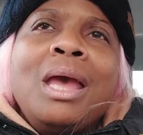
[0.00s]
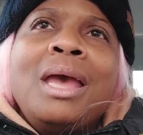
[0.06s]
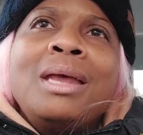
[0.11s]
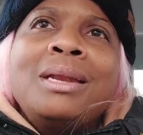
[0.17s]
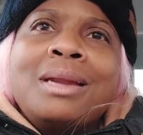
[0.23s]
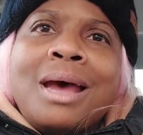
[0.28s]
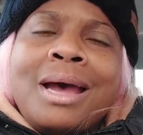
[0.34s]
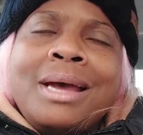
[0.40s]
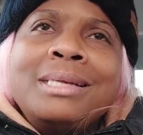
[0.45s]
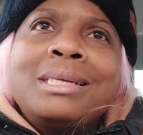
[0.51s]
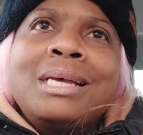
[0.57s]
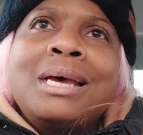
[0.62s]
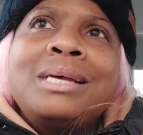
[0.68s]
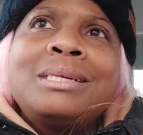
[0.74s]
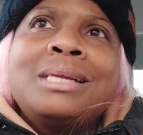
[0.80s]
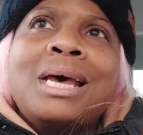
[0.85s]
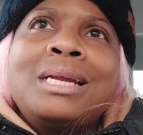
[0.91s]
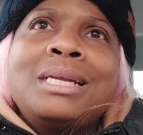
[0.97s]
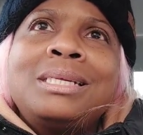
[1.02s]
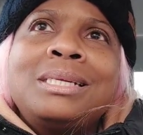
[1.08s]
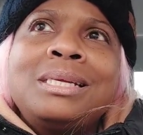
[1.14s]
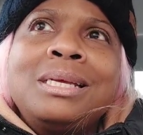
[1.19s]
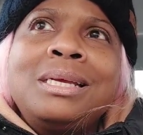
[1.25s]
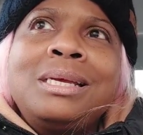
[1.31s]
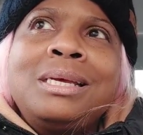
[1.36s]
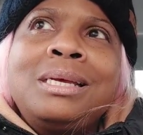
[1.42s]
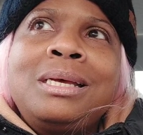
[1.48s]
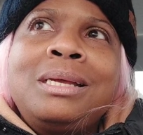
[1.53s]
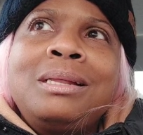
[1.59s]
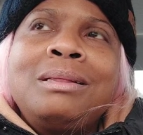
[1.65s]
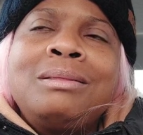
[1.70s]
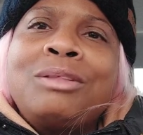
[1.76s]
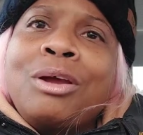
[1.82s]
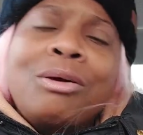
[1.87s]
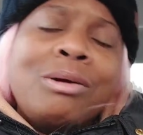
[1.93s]
And nine times out of
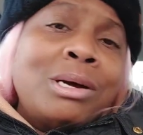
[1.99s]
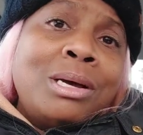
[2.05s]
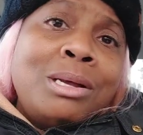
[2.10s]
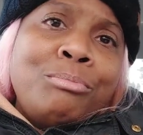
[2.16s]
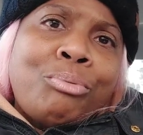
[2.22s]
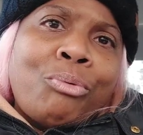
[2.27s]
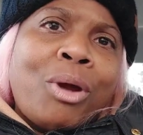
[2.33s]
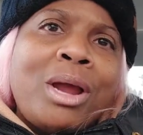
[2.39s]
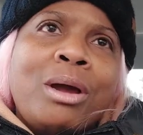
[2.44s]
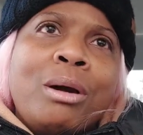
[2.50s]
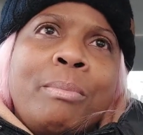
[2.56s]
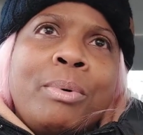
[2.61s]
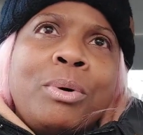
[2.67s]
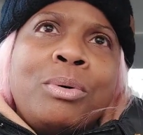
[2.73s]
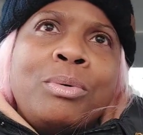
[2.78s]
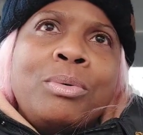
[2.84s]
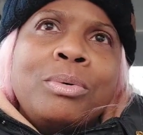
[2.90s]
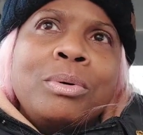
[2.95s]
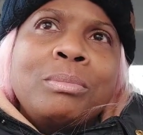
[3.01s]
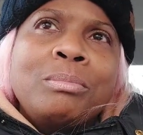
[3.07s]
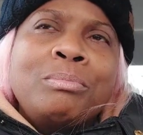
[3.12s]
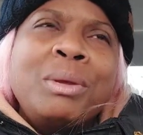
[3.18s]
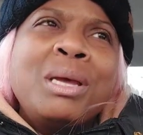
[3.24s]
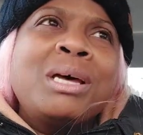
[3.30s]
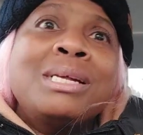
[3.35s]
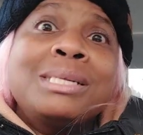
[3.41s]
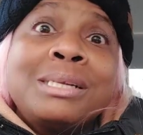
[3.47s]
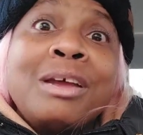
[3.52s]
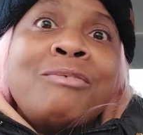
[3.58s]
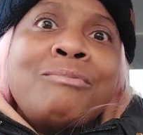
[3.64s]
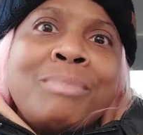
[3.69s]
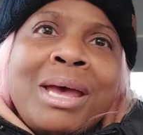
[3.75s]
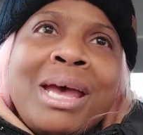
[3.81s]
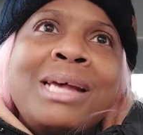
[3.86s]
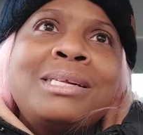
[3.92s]
ten, they're unbreakable because they've
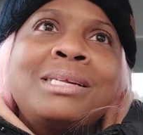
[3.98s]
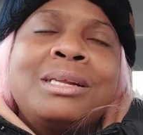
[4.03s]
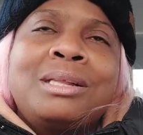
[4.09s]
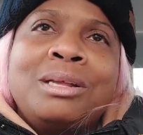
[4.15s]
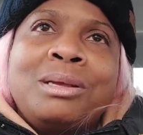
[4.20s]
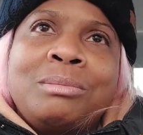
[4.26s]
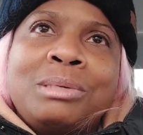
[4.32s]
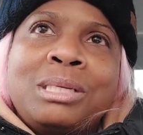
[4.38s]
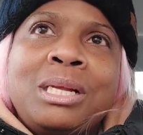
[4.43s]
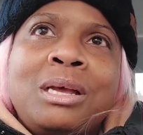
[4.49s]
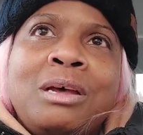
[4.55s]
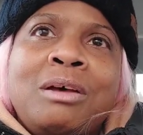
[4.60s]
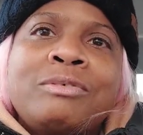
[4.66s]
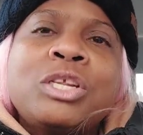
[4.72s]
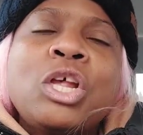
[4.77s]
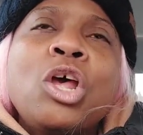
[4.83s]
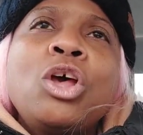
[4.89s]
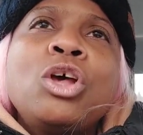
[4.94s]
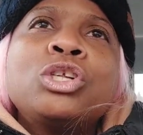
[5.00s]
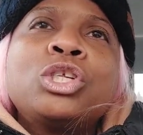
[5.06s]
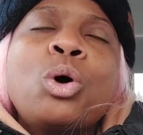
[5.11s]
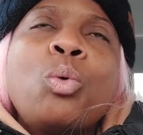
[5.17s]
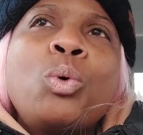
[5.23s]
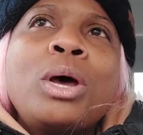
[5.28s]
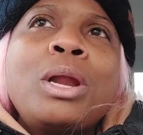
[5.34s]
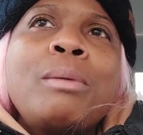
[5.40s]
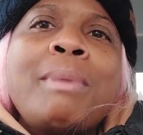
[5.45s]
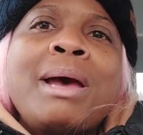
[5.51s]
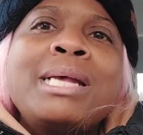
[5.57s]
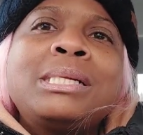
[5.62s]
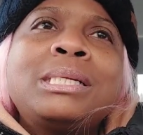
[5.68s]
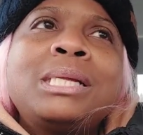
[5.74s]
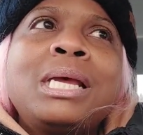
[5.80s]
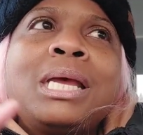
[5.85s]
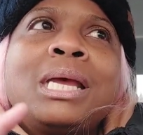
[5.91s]
mastered themselves. So what am I
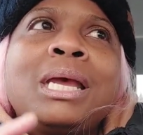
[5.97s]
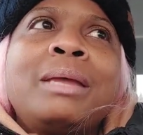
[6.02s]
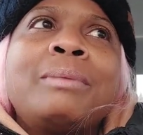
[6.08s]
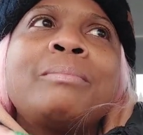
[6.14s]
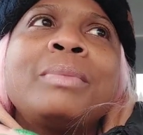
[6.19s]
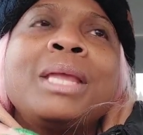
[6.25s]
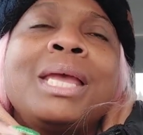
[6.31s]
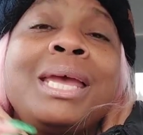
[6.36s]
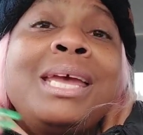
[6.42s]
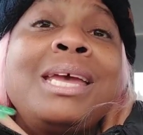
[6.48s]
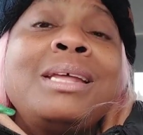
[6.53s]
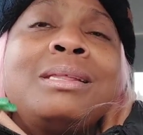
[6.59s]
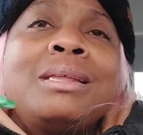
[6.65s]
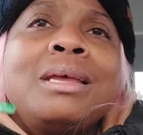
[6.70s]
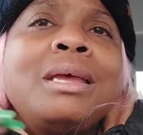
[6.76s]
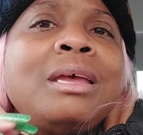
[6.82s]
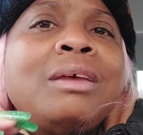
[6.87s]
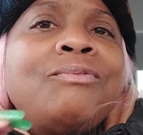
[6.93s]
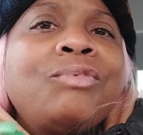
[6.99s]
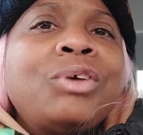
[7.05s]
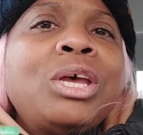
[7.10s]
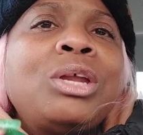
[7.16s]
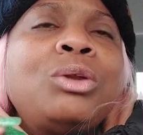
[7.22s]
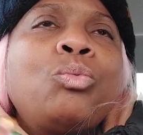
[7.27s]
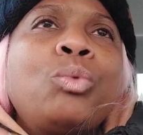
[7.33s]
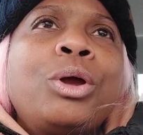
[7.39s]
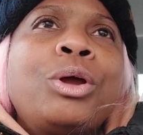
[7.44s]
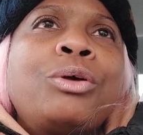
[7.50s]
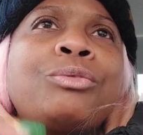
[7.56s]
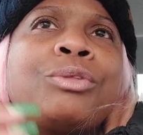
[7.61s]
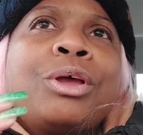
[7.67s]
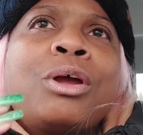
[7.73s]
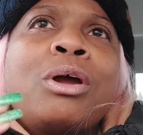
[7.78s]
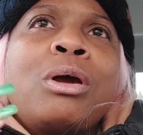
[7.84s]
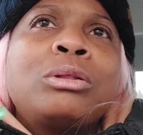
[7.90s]
saying? In the event where
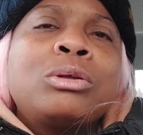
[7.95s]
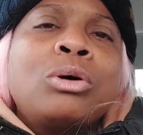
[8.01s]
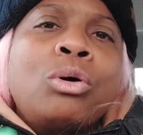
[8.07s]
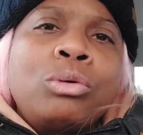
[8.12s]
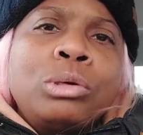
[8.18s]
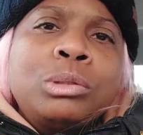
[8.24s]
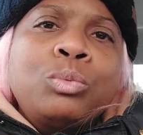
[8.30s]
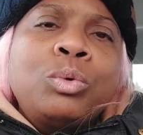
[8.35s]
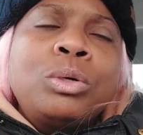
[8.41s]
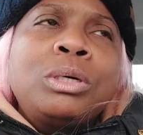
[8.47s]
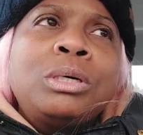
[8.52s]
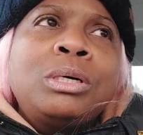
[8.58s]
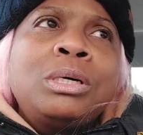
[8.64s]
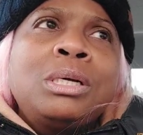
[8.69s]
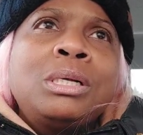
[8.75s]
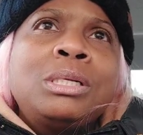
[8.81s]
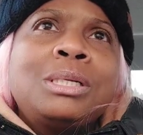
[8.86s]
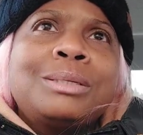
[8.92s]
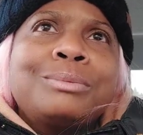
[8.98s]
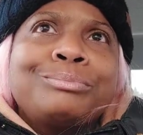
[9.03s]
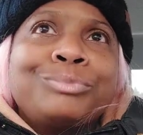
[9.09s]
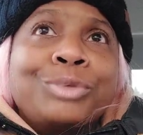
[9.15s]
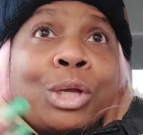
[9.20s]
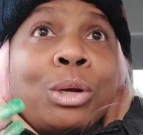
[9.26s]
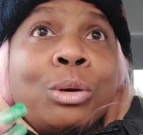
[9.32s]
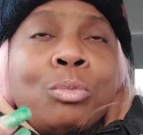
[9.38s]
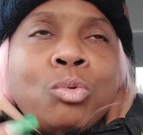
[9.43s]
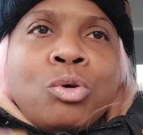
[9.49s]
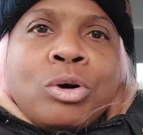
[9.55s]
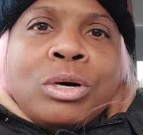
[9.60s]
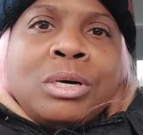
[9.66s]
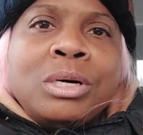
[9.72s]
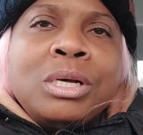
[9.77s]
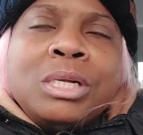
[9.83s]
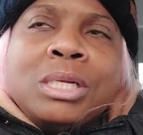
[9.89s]
there are those ones, them
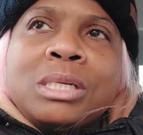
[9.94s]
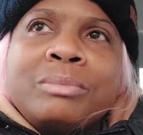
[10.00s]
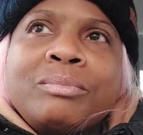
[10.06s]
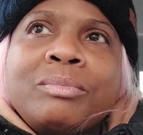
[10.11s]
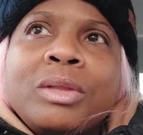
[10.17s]
ones,